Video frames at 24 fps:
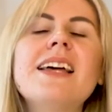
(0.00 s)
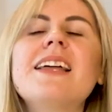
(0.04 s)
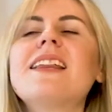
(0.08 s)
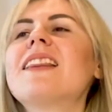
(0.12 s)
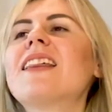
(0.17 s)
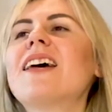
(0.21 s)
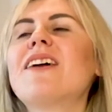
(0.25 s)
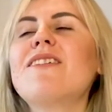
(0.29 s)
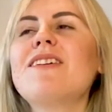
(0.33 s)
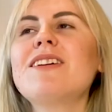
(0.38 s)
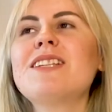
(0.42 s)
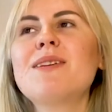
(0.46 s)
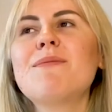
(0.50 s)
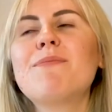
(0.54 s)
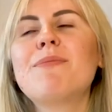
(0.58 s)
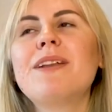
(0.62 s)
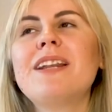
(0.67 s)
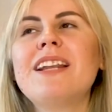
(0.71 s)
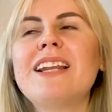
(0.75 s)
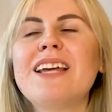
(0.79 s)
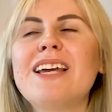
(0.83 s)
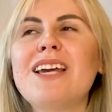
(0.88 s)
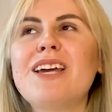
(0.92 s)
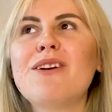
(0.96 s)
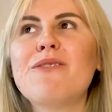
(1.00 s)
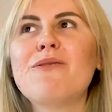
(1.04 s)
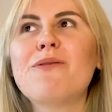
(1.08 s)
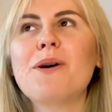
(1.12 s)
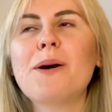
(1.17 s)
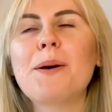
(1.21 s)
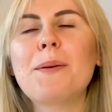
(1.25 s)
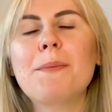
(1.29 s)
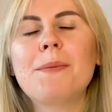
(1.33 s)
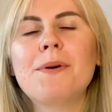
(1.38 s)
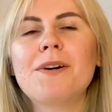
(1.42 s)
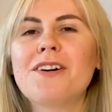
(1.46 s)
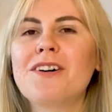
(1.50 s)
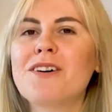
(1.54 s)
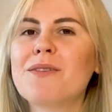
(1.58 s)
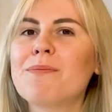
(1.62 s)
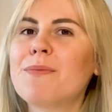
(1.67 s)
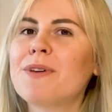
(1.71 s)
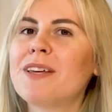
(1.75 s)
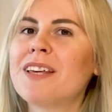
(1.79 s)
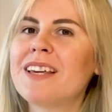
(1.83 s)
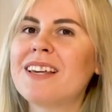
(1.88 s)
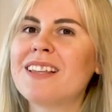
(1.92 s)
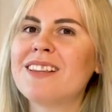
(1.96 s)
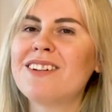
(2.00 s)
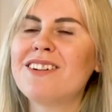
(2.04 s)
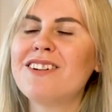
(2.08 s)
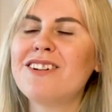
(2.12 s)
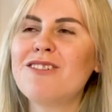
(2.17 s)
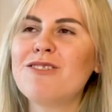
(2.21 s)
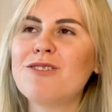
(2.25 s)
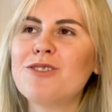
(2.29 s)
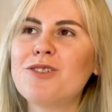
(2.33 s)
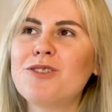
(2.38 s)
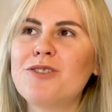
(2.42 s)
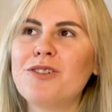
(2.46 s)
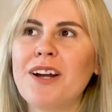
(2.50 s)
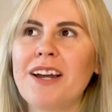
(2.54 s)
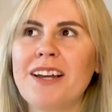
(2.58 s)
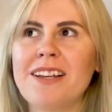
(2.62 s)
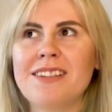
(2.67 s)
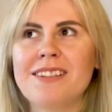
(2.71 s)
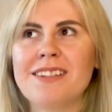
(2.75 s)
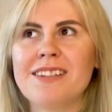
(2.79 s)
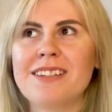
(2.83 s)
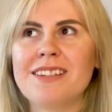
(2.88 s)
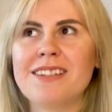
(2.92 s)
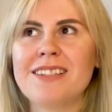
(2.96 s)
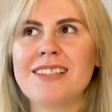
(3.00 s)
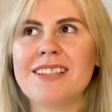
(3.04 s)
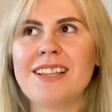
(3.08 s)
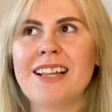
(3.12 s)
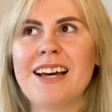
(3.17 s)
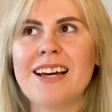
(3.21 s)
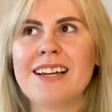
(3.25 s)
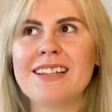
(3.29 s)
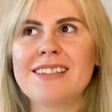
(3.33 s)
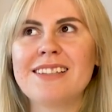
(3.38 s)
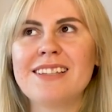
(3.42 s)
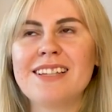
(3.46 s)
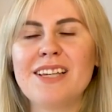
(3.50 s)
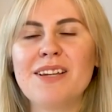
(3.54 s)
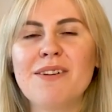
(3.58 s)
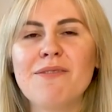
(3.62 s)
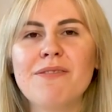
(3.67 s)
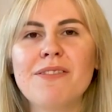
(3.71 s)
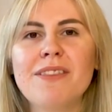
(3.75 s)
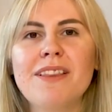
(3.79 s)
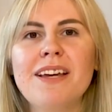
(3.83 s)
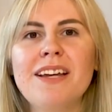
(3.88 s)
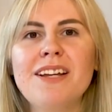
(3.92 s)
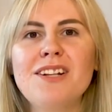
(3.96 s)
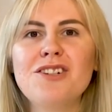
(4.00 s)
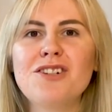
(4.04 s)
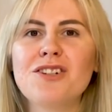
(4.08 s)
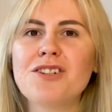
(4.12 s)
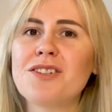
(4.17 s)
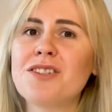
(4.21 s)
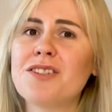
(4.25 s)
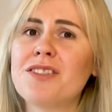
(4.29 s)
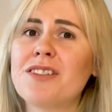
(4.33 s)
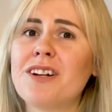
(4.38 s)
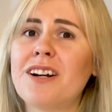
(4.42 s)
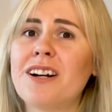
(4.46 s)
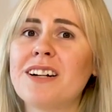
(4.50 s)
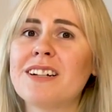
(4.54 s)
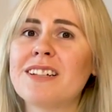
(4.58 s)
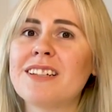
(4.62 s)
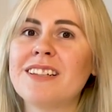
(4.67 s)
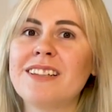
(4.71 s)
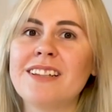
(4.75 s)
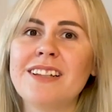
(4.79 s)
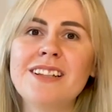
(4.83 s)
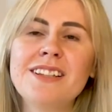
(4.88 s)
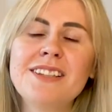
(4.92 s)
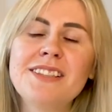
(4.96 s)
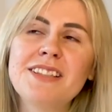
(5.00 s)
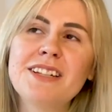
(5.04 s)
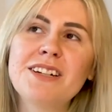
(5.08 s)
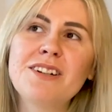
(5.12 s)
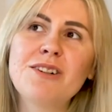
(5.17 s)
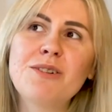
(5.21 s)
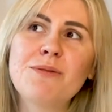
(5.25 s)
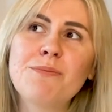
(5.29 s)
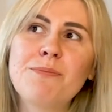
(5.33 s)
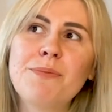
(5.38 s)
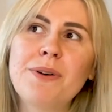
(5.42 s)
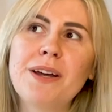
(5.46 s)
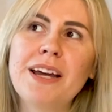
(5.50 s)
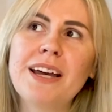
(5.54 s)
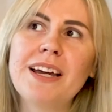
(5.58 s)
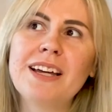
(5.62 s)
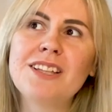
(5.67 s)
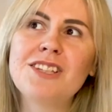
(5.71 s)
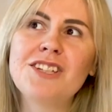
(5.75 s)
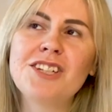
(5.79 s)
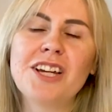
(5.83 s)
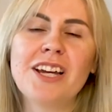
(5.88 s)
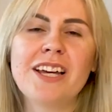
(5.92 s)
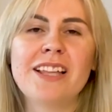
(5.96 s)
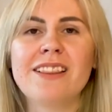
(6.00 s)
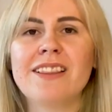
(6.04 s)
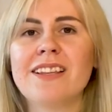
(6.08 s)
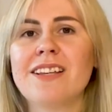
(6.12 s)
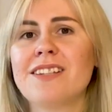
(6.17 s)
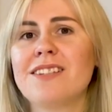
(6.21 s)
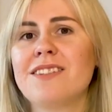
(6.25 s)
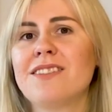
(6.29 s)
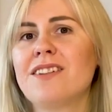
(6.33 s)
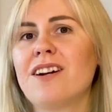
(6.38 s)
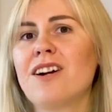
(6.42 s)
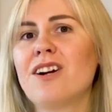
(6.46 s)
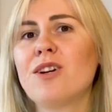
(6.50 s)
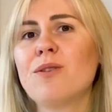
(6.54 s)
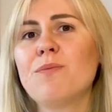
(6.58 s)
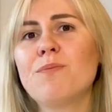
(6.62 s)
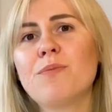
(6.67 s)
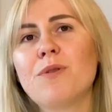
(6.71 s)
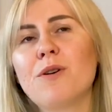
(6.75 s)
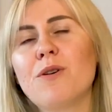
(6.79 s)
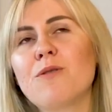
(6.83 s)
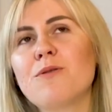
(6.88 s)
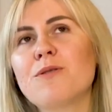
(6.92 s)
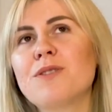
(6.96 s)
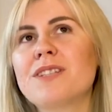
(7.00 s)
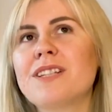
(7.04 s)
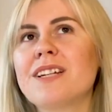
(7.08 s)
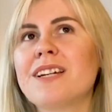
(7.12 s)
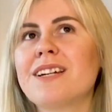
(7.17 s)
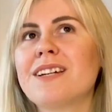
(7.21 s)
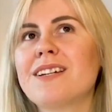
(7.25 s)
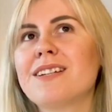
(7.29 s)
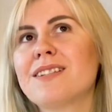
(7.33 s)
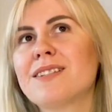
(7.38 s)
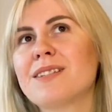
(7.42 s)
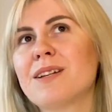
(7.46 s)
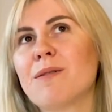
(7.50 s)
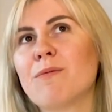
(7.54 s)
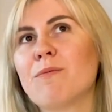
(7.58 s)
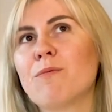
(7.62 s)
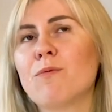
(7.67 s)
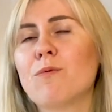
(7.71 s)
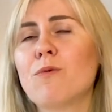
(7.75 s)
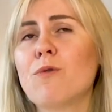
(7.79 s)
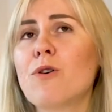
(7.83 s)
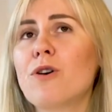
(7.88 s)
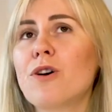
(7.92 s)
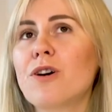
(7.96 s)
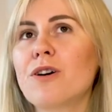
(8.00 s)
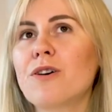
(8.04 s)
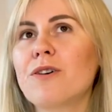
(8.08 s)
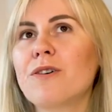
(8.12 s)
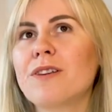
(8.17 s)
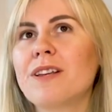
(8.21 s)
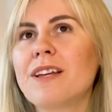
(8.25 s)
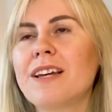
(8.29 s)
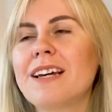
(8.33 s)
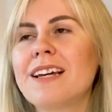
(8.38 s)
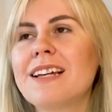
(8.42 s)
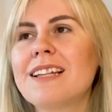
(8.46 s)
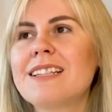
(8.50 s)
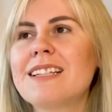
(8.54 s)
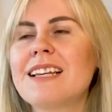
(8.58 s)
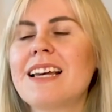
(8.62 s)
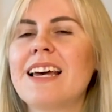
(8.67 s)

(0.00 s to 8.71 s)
There is a belief among beginner illustrators that if they just start an Instagram page and they start posting some work on it